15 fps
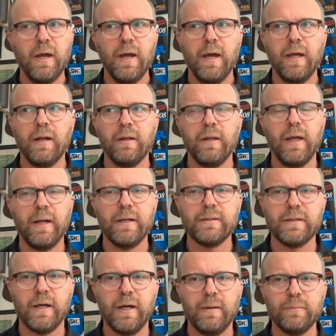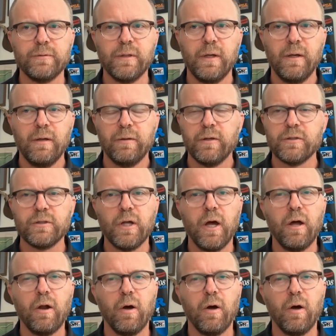and a lot of times there's not